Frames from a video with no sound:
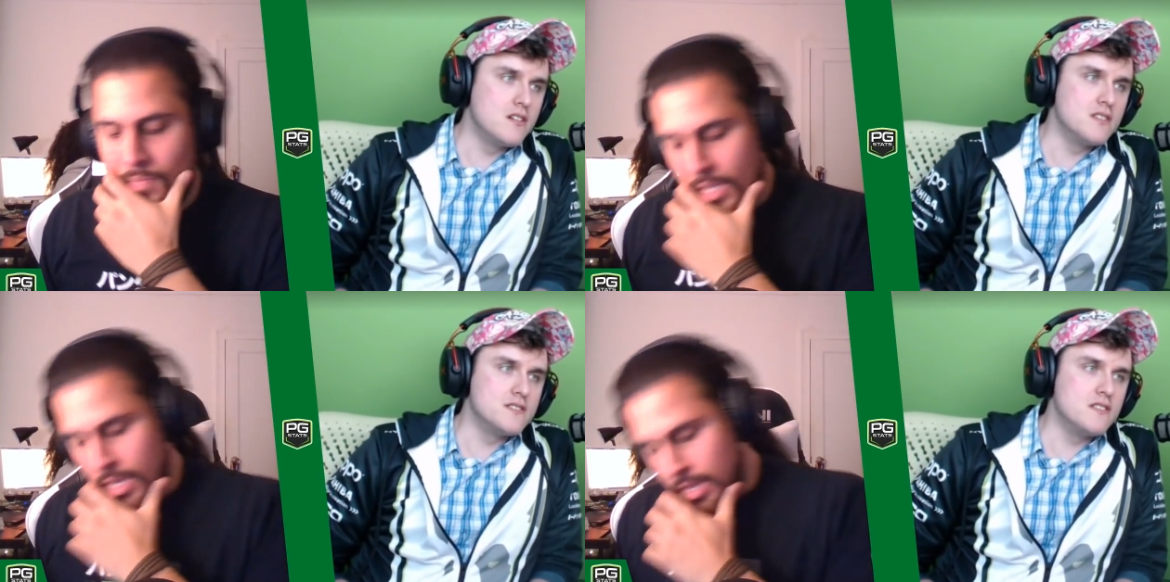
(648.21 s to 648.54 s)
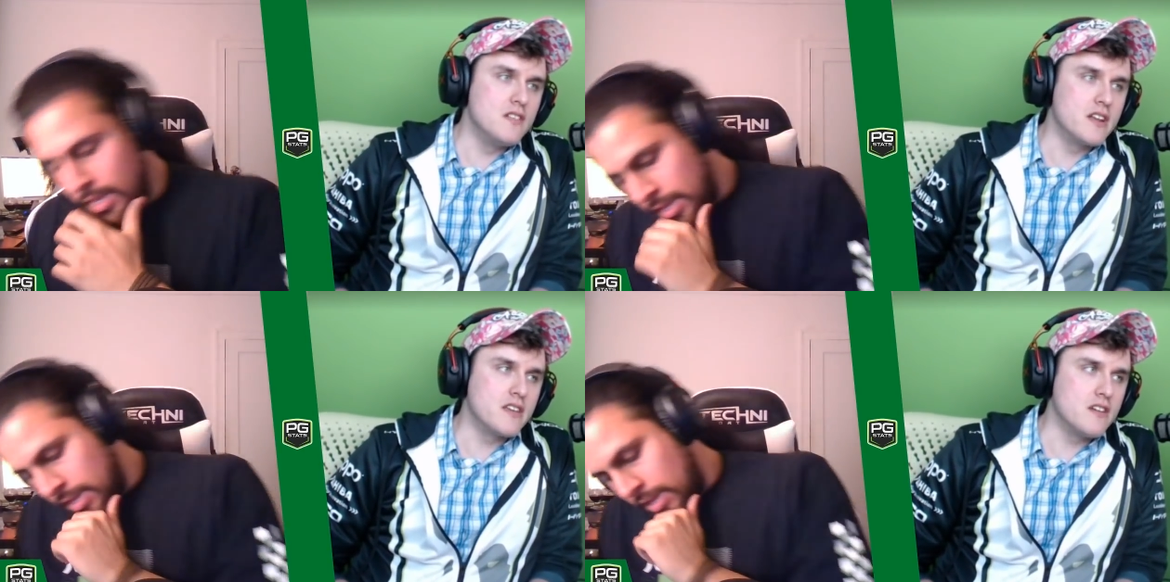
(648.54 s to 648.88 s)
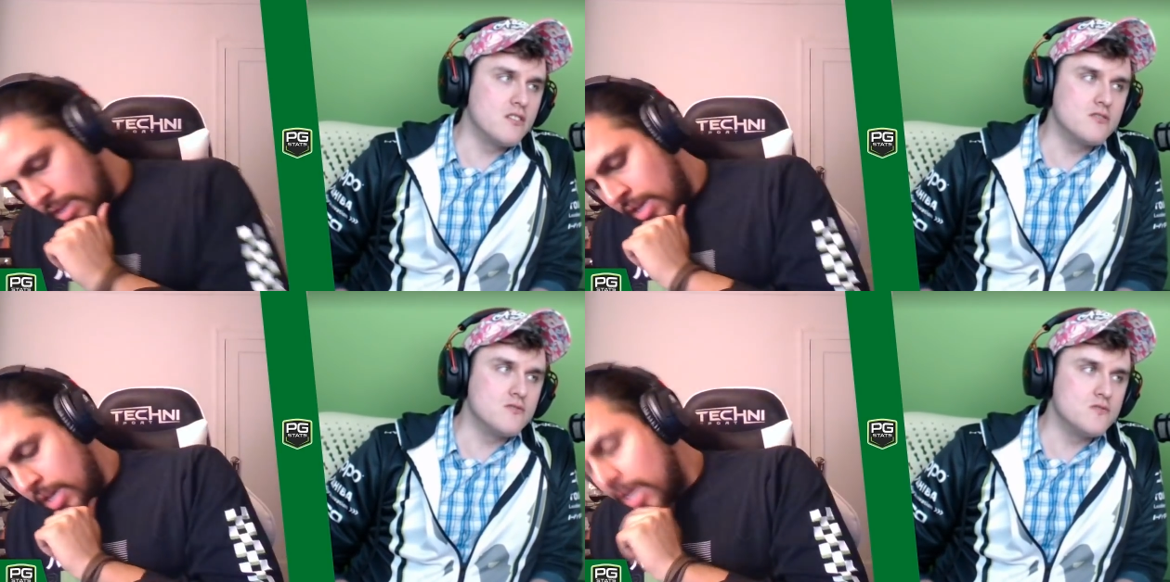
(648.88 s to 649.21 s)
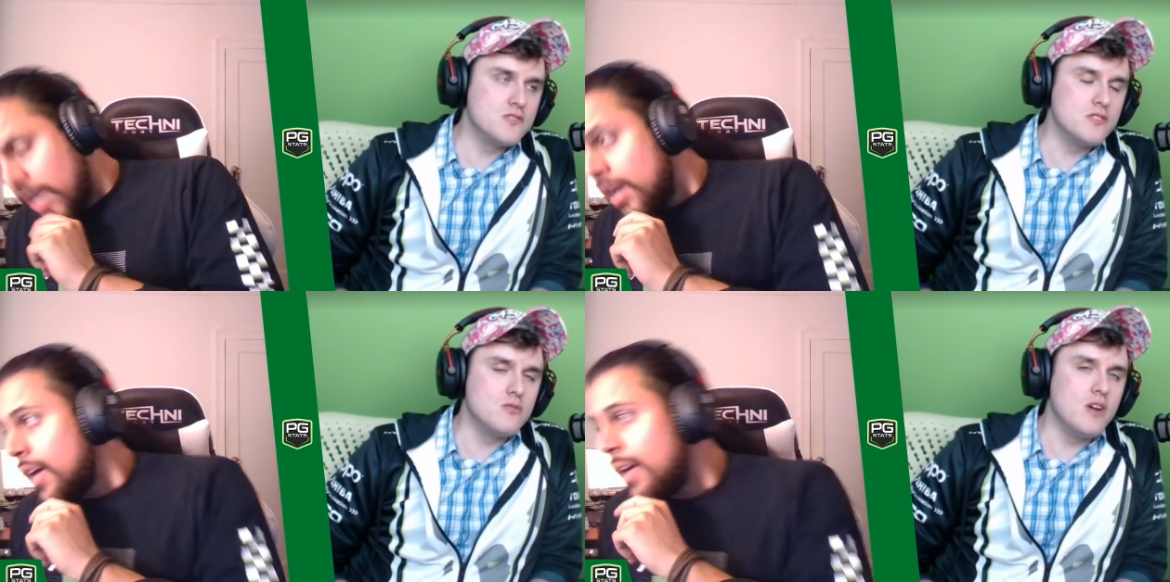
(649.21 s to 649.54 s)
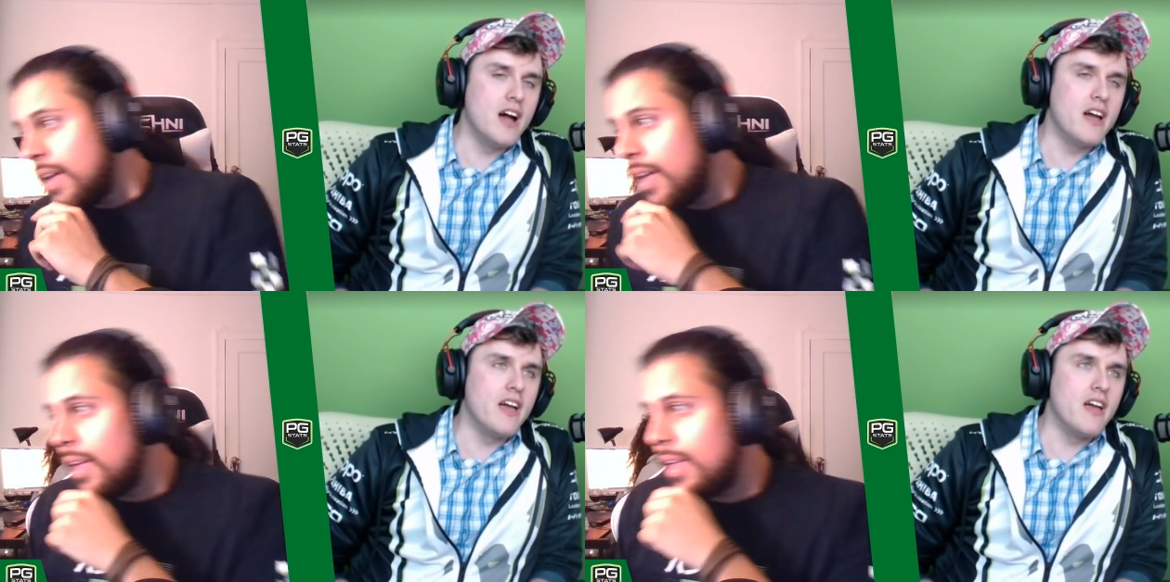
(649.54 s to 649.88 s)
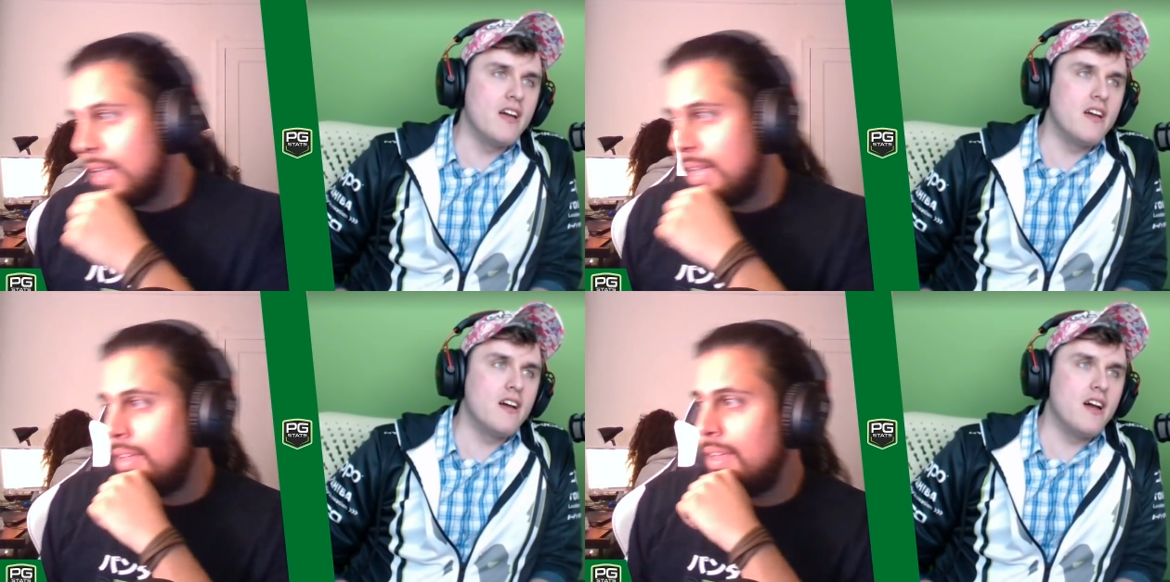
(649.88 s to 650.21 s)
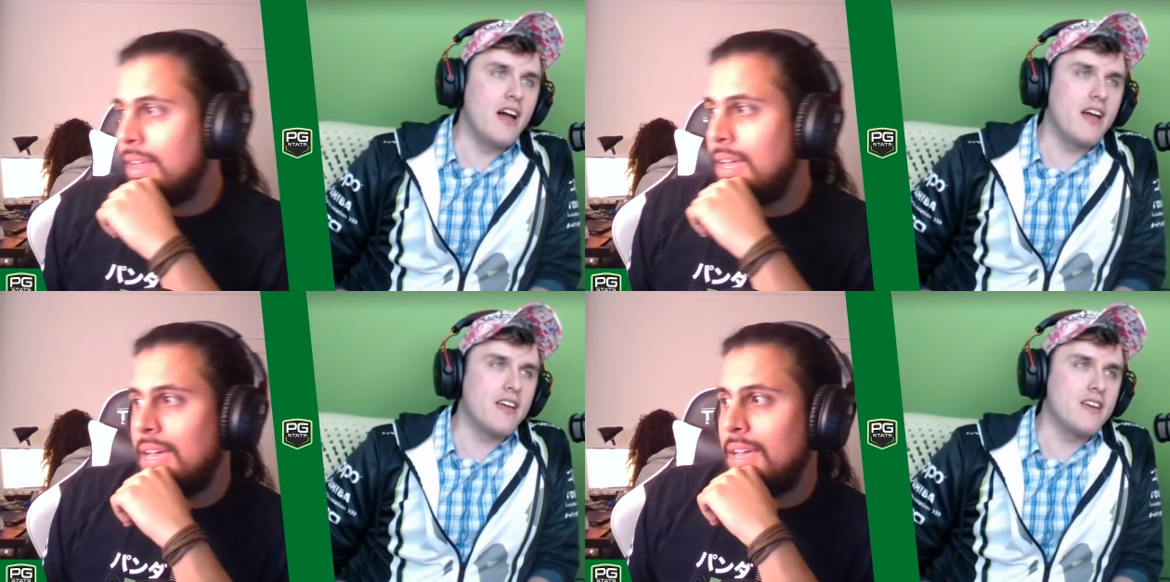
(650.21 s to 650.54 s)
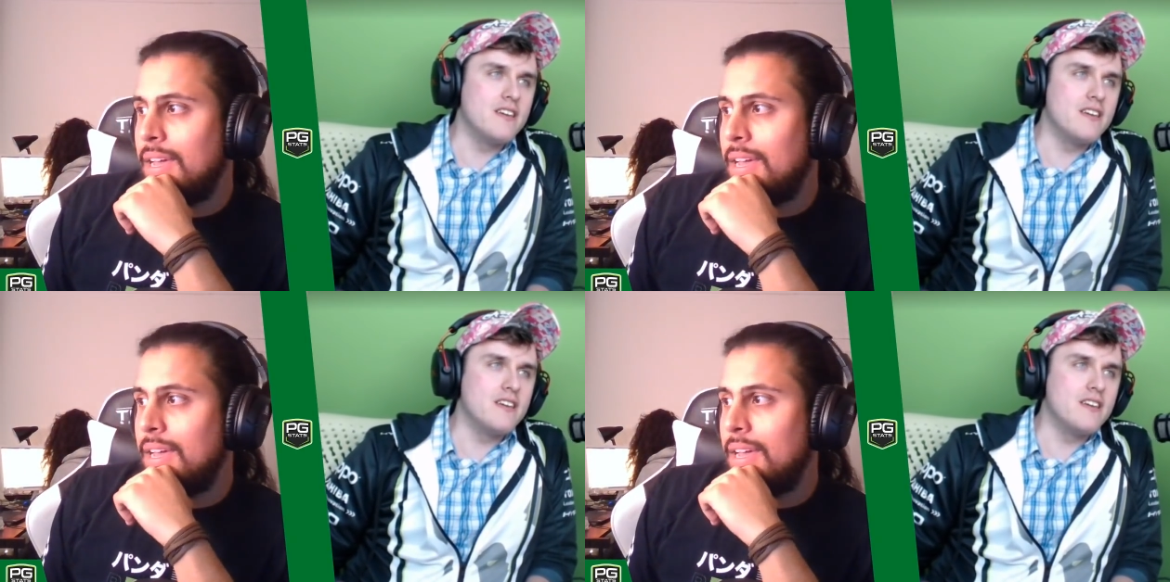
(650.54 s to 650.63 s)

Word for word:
Speaker 1: against a lot of characters. So I, I,